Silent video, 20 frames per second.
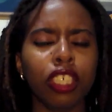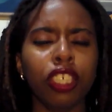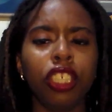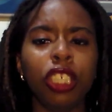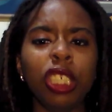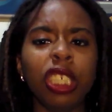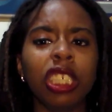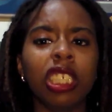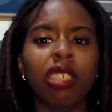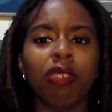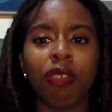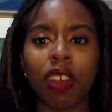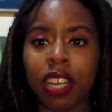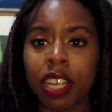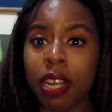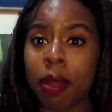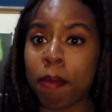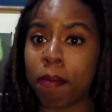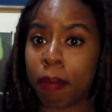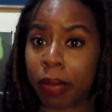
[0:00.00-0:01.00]
she is
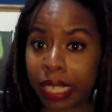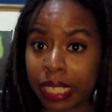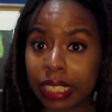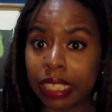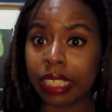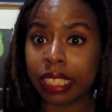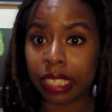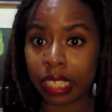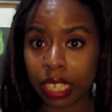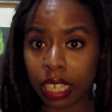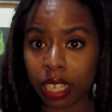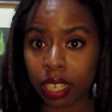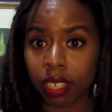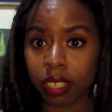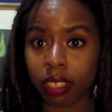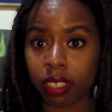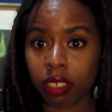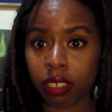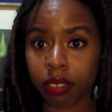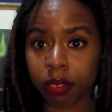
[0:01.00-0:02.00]
fundamentally